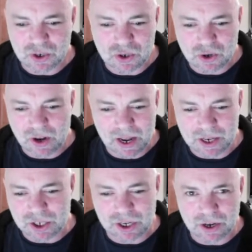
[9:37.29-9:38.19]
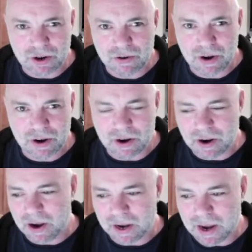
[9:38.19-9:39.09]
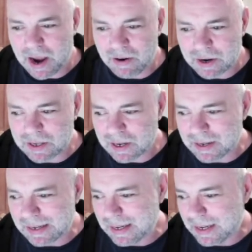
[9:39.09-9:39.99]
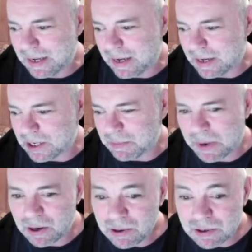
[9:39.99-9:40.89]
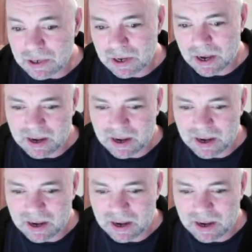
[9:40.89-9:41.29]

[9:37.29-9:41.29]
sort of like a Gina Carano kind of character, I suppose.